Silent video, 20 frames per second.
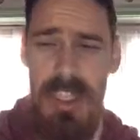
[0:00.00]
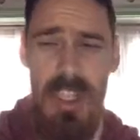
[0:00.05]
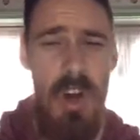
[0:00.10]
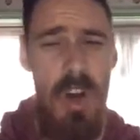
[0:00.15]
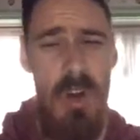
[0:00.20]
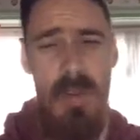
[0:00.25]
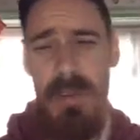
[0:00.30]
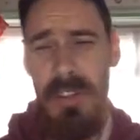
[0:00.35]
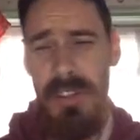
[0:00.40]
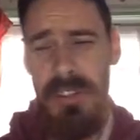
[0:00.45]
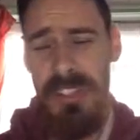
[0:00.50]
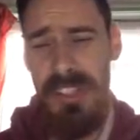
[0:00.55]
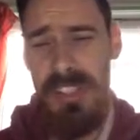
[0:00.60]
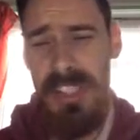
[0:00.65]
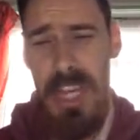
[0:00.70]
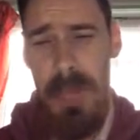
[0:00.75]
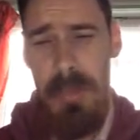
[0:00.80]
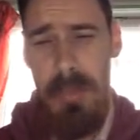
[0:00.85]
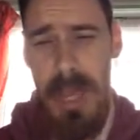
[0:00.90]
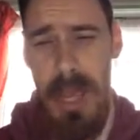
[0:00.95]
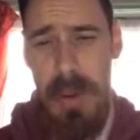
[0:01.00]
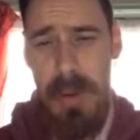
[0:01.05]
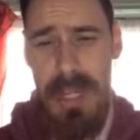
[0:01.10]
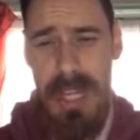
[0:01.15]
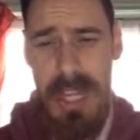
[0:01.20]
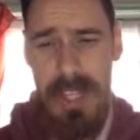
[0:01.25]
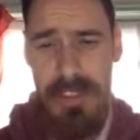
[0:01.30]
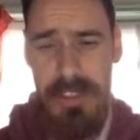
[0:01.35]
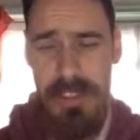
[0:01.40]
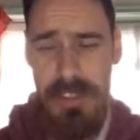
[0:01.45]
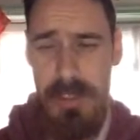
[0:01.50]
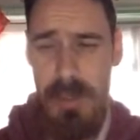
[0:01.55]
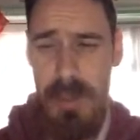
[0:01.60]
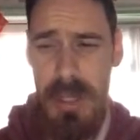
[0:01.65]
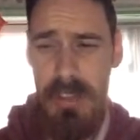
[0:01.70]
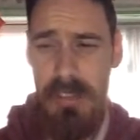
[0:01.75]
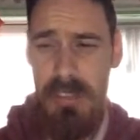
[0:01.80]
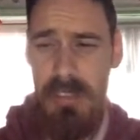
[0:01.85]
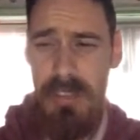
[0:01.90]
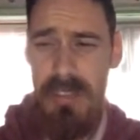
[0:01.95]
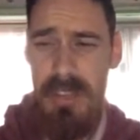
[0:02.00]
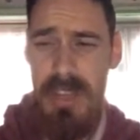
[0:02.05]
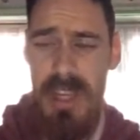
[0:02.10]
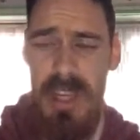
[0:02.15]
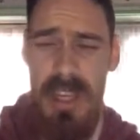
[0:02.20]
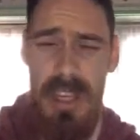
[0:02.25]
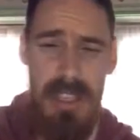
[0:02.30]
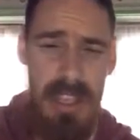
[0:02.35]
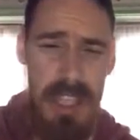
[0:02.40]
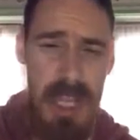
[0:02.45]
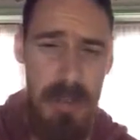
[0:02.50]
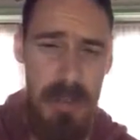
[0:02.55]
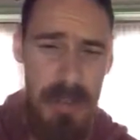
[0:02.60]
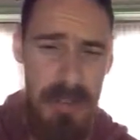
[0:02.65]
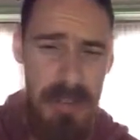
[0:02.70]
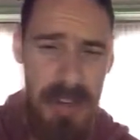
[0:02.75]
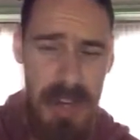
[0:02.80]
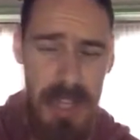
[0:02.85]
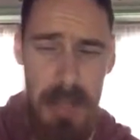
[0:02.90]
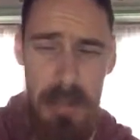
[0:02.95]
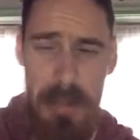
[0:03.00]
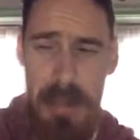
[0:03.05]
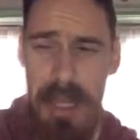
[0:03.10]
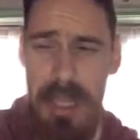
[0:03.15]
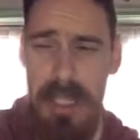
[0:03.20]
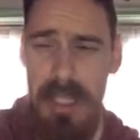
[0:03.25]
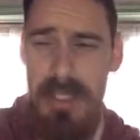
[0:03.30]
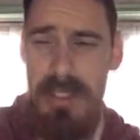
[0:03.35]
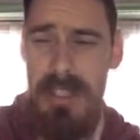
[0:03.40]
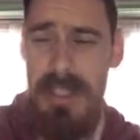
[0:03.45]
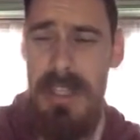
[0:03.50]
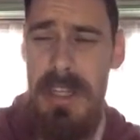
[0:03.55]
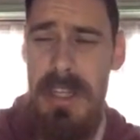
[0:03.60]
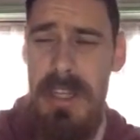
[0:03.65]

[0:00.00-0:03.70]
No one wants to see a player in that situation. We felt the pain.